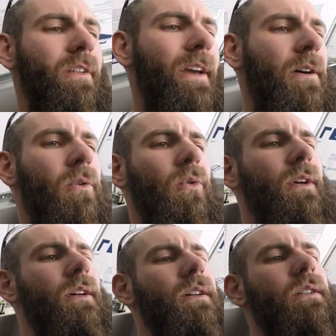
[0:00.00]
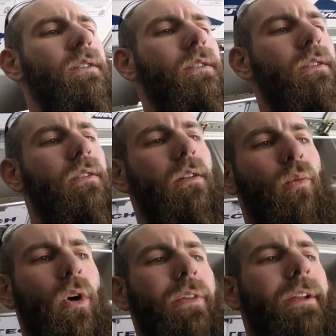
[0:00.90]
now
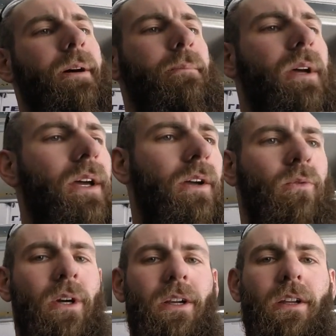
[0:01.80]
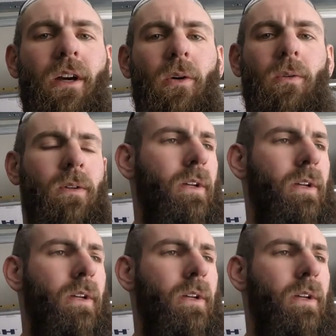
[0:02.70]
welded up, ready to go.